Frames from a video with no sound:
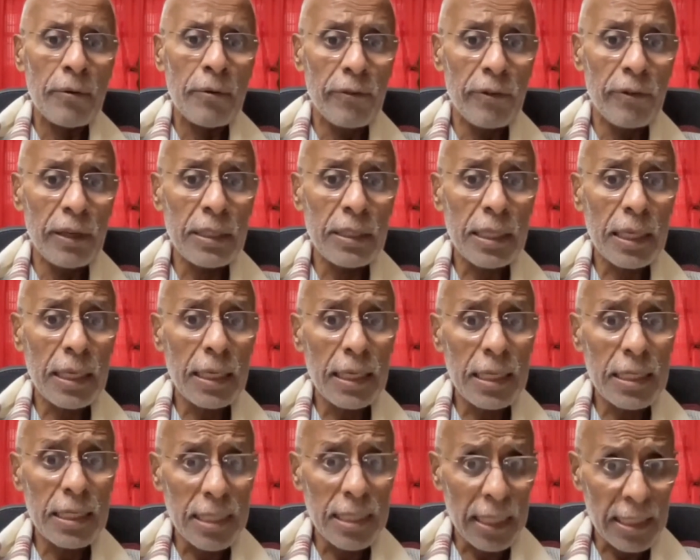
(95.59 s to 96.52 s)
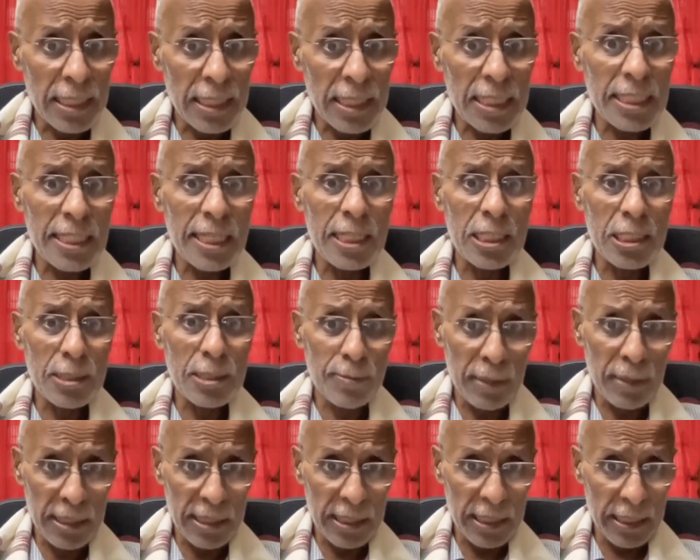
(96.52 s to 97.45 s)
with his assistants
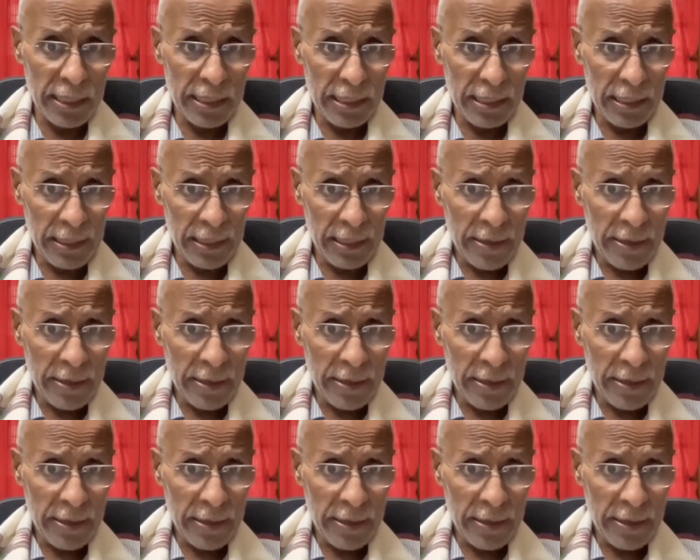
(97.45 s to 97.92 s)
present,